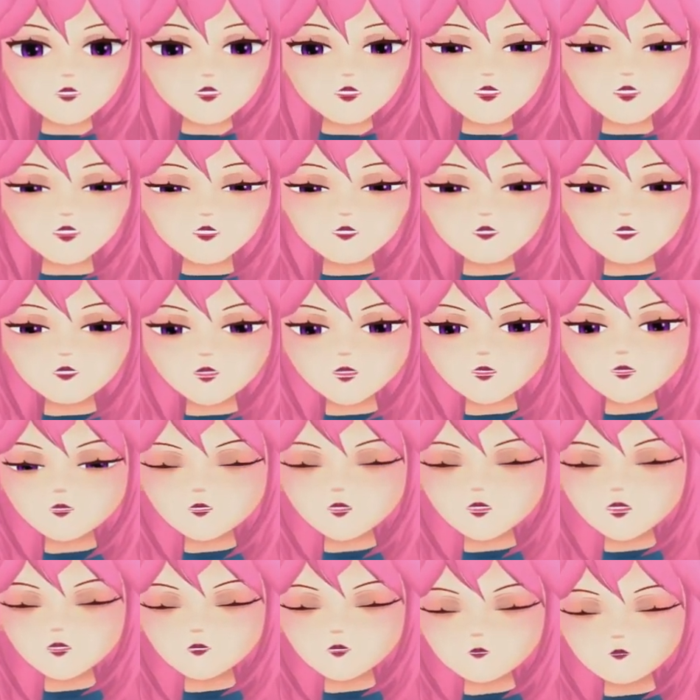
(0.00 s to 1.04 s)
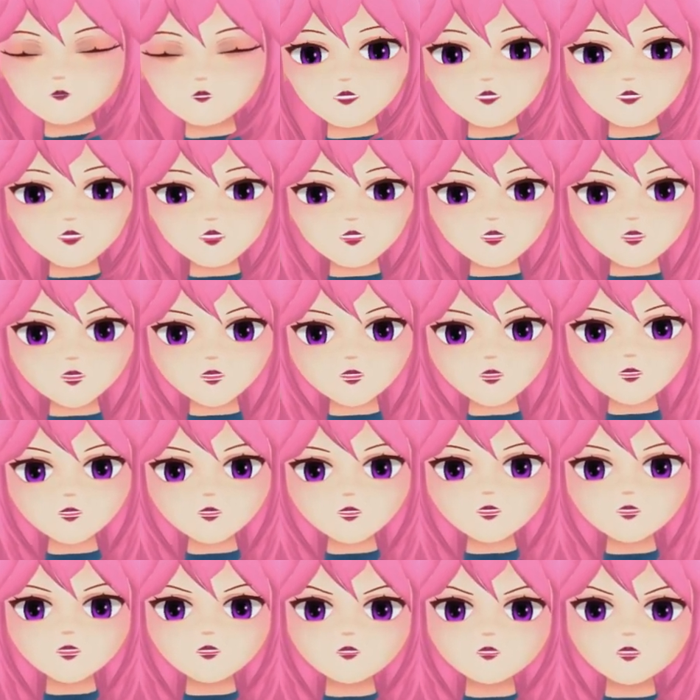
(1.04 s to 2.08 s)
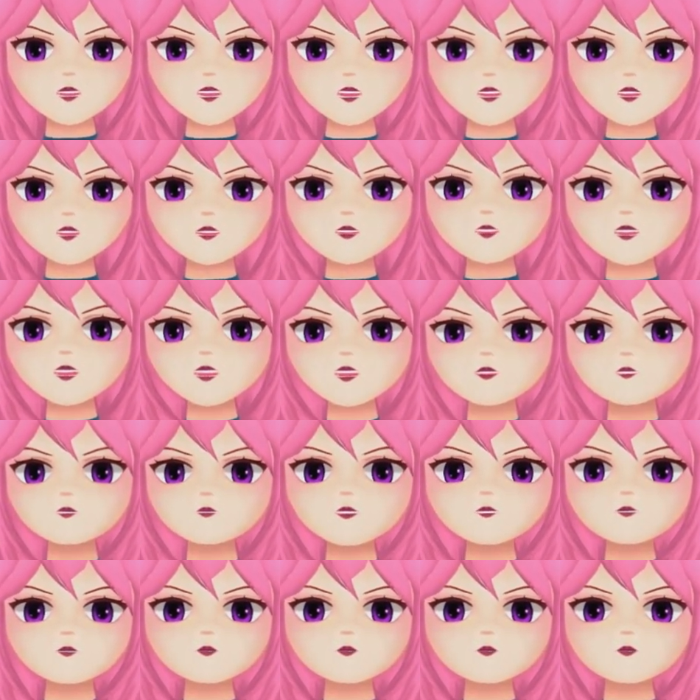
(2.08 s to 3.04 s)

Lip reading: If you have that as a texture, you can add that.